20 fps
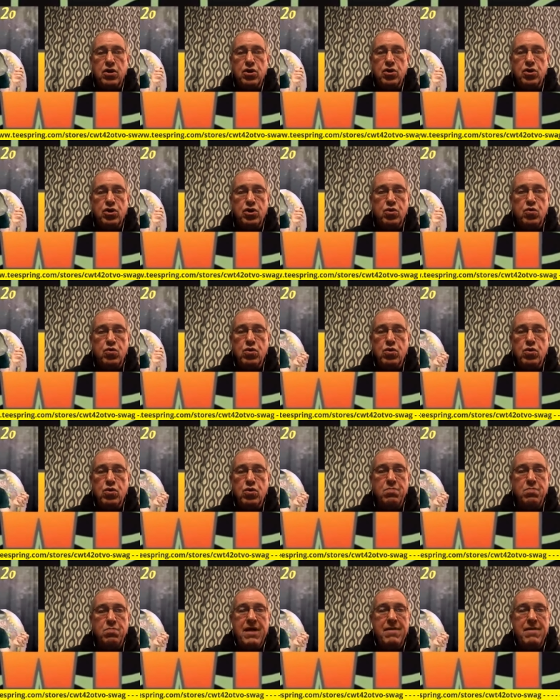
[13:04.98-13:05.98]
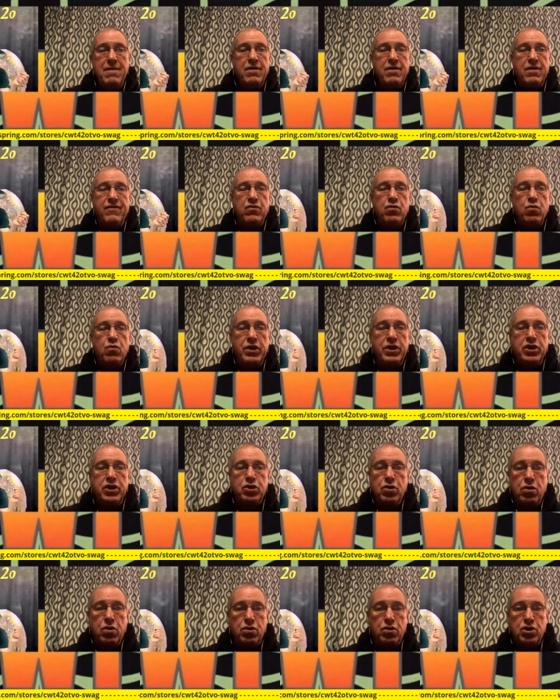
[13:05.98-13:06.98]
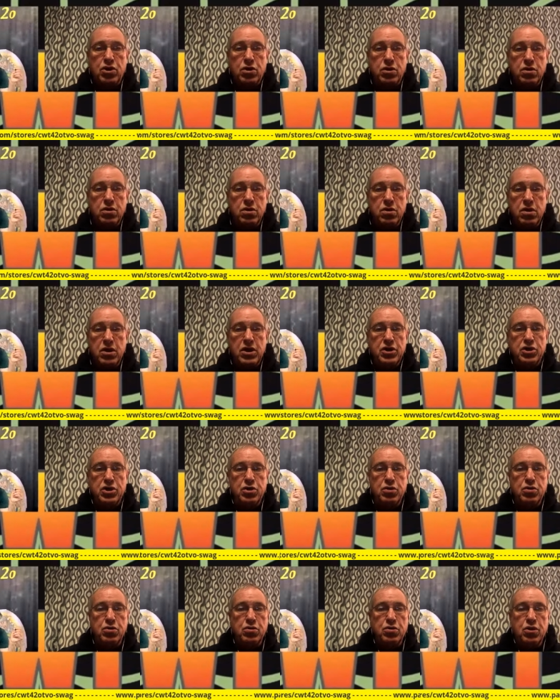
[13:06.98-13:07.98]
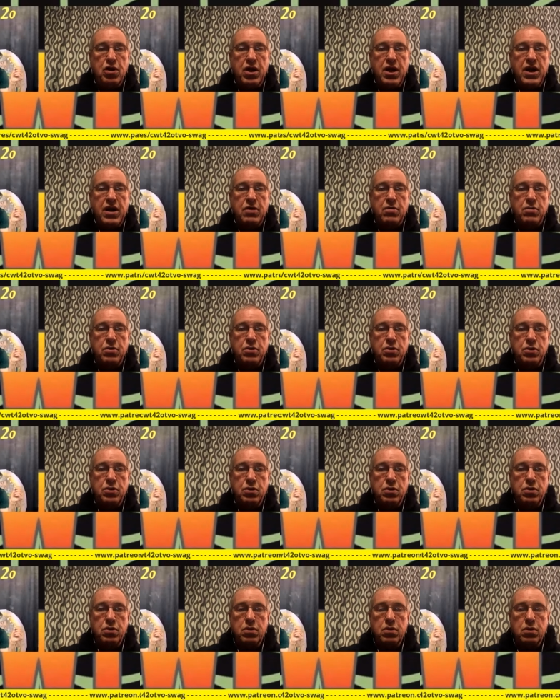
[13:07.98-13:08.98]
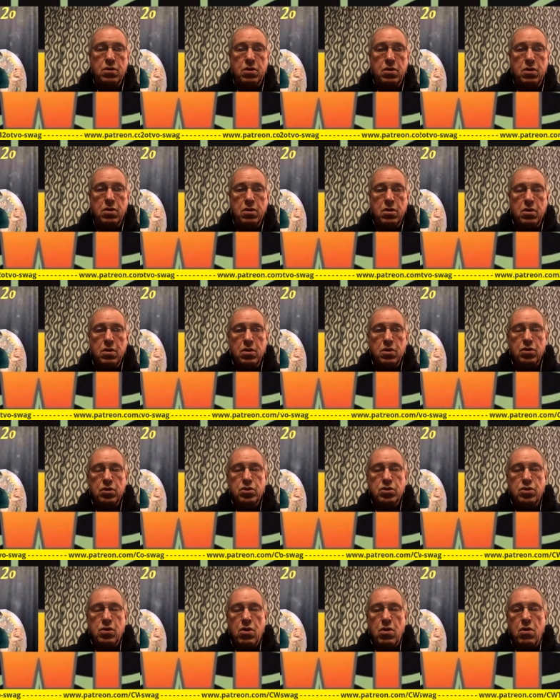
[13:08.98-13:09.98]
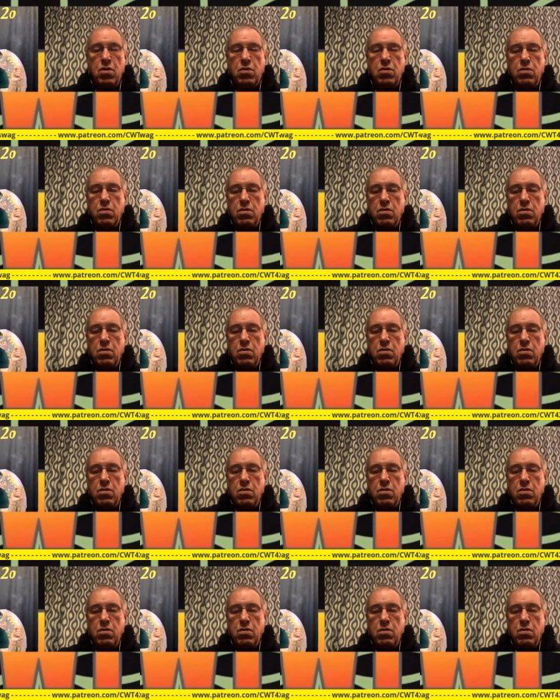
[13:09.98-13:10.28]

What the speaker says: you wouldn't be able to even research unless you knew the language. So,